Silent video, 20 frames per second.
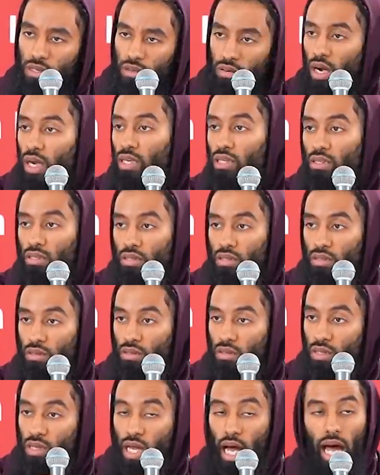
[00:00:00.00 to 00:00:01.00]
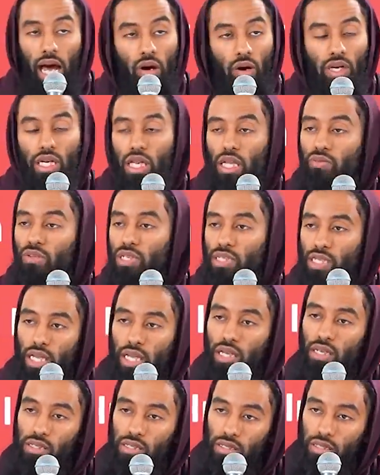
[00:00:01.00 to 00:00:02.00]
Right? How can he even say
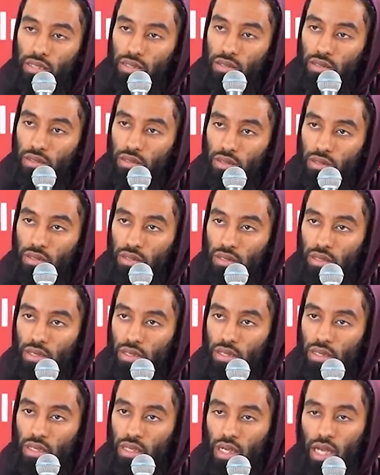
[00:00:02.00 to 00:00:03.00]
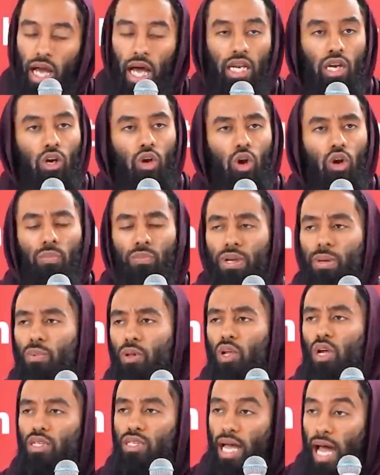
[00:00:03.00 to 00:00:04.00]
this? And a lot of people
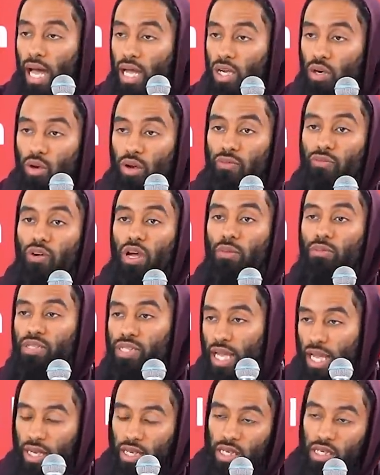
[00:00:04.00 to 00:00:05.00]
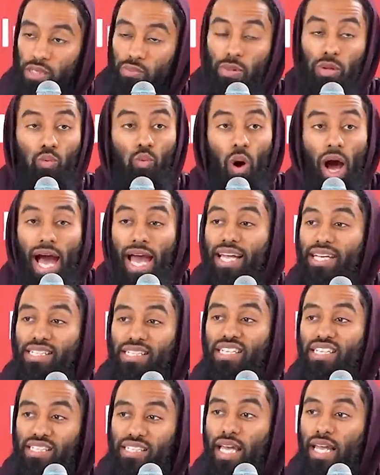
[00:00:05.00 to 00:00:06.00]
got angry for him saying this. But why is
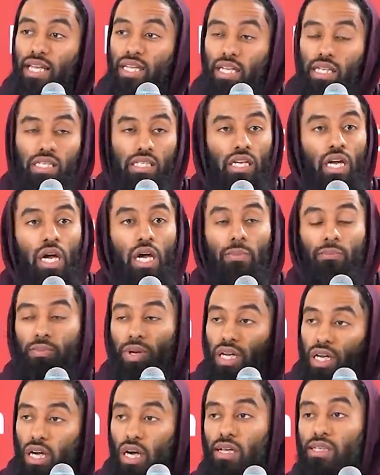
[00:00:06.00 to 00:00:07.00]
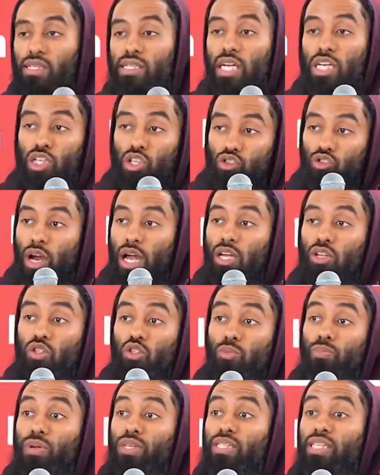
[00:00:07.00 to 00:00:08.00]
he saying this? Because he's trying to
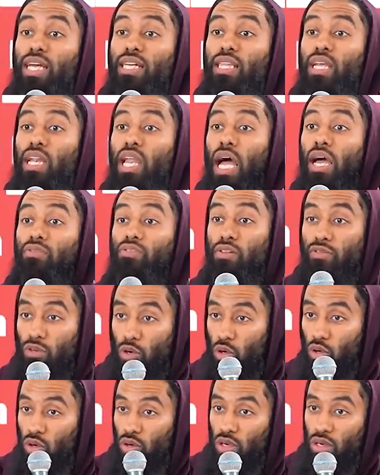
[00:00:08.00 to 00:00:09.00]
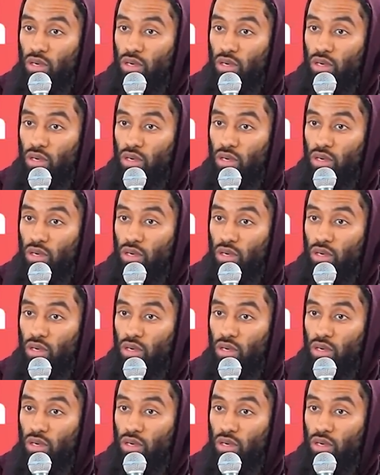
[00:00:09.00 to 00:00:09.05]
protect the lives of who?